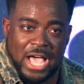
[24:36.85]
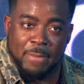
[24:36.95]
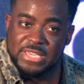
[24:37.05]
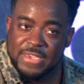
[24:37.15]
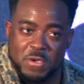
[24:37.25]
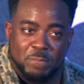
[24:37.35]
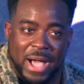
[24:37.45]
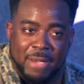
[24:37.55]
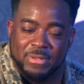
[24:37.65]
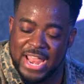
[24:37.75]
I'm going to give you a
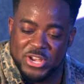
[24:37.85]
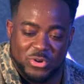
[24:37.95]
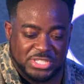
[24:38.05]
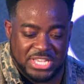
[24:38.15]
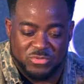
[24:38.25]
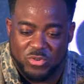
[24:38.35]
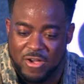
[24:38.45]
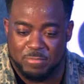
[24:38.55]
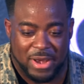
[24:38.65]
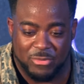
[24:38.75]
Bible. I know it's getting
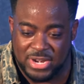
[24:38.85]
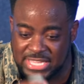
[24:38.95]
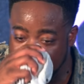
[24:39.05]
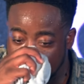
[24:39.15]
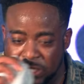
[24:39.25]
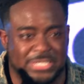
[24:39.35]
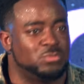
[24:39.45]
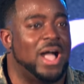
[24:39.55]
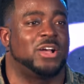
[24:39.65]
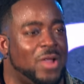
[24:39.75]
rough, but I want to give it to you. This is
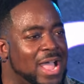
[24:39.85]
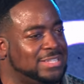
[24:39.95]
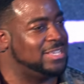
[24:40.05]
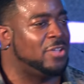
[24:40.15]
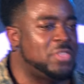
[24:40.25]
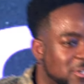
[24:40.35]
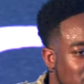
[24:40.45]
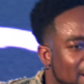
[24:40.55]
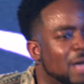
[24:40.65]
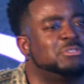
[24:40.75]
why I cried. See, y'all thought I was
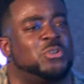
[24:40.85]
playing. I was